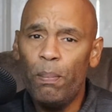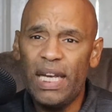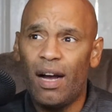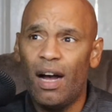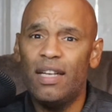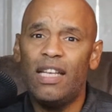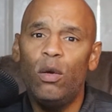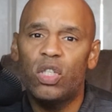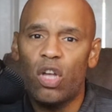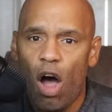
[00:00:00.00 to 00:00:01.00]
because he
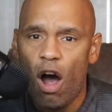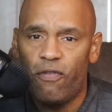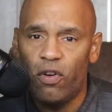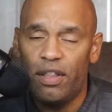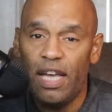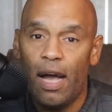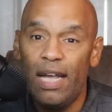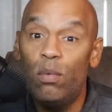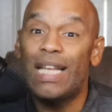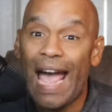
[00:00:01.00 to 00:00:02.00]
was offered,
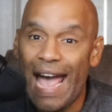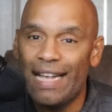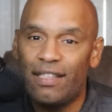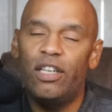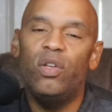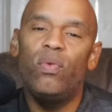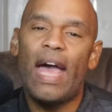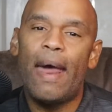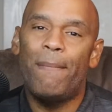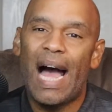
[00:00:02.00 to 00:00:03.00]
he was asked to do
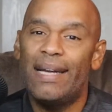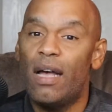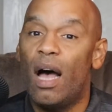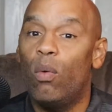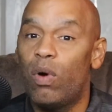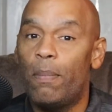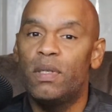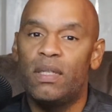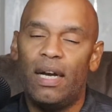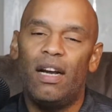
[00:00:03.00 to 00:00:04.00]
that by a
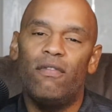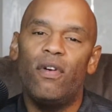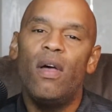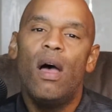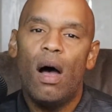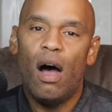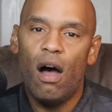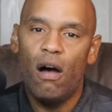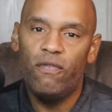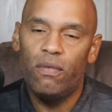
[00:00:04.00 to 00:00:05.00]
representative
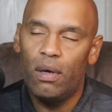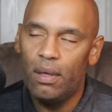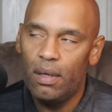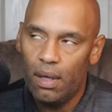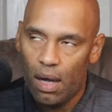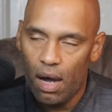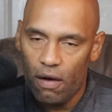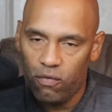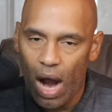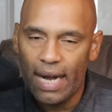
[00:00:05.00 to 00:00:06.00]
of
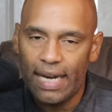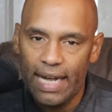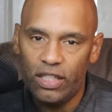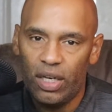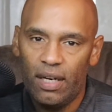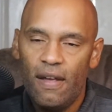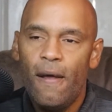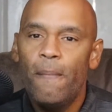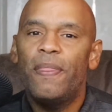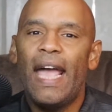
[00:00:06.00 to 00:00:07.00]
Roc Nation,
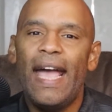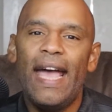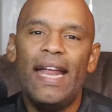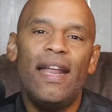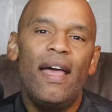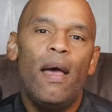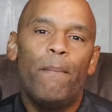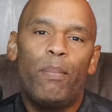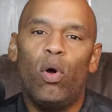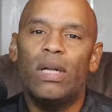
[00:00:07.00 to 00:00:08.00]
and
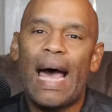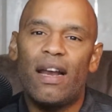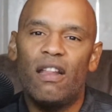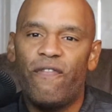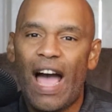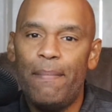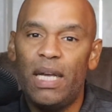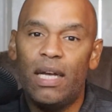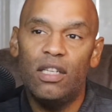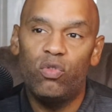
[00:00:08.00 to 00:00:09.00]
pulled out of the fight
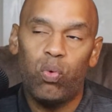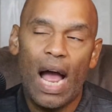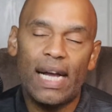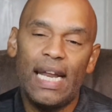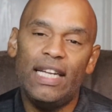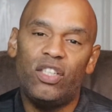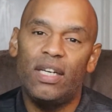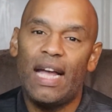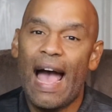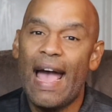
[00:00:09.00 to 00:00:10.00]
because Roc
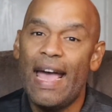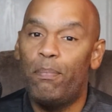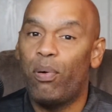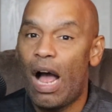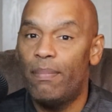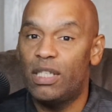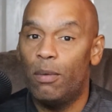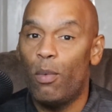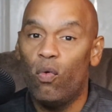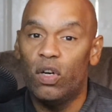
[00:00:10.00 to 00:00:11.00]
Nation guy had promised
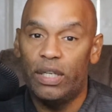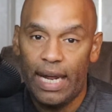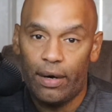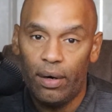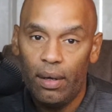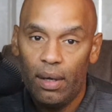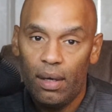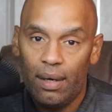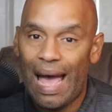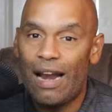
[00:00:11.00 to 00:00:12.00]
him over dinner,
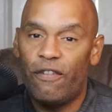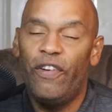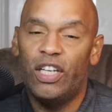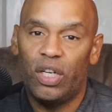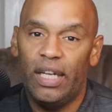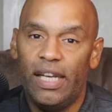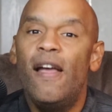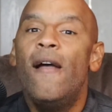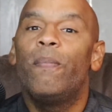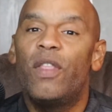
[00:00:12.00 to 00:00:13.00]
not officially,
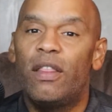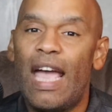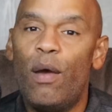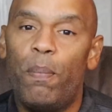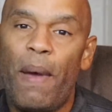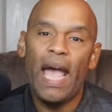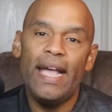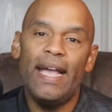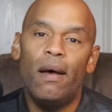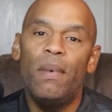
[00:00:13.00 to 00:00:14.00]
that they would
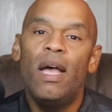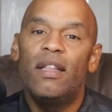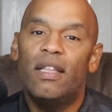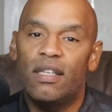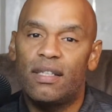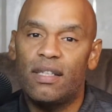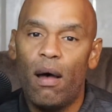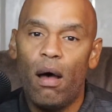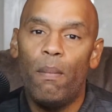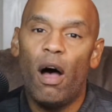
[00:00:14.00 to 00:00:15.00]
pay him a
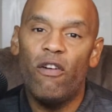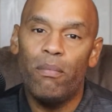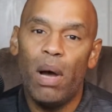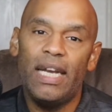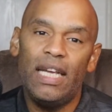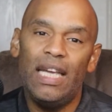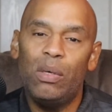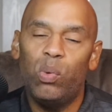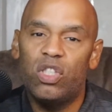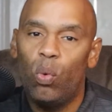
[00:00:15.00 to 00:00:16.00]
sum of money
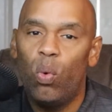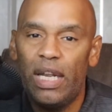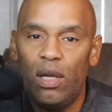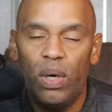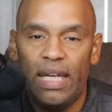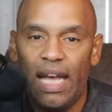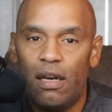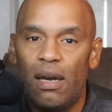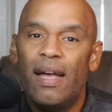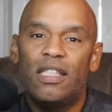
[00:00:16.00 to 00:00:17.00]
equal to what he would
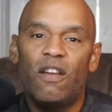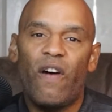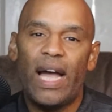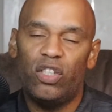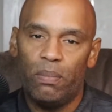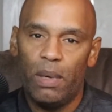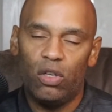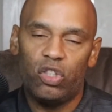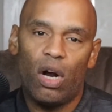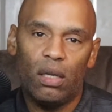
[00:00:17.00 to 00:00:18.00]
get to fight
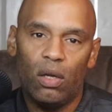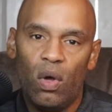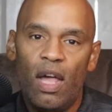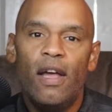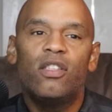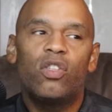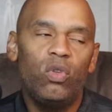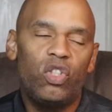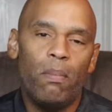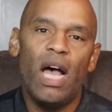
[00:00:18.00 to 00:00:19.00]
Jermall Charlo.
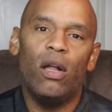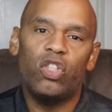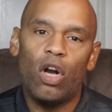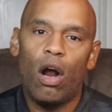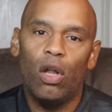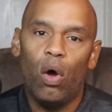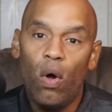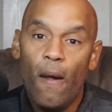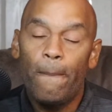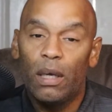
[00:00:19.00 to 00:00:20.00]
So Jermall
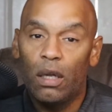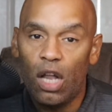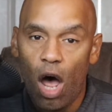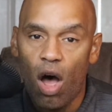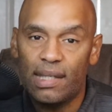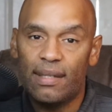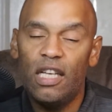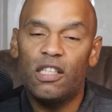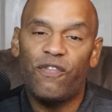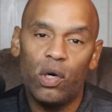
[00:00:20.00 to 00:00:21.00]
Charlo lost
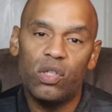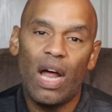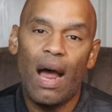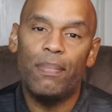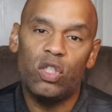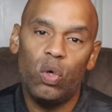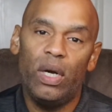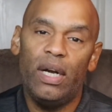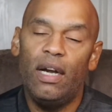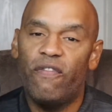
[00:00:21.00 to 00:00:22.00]
his first
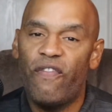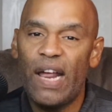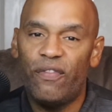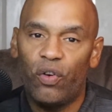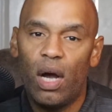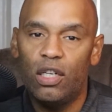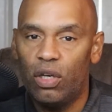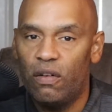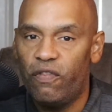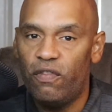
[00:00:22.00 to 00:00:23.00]
opportunity to fight for
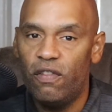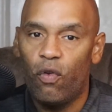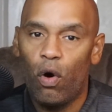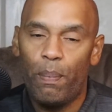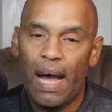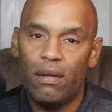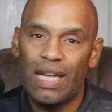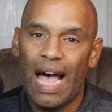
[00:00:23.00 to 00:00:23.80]
154-pound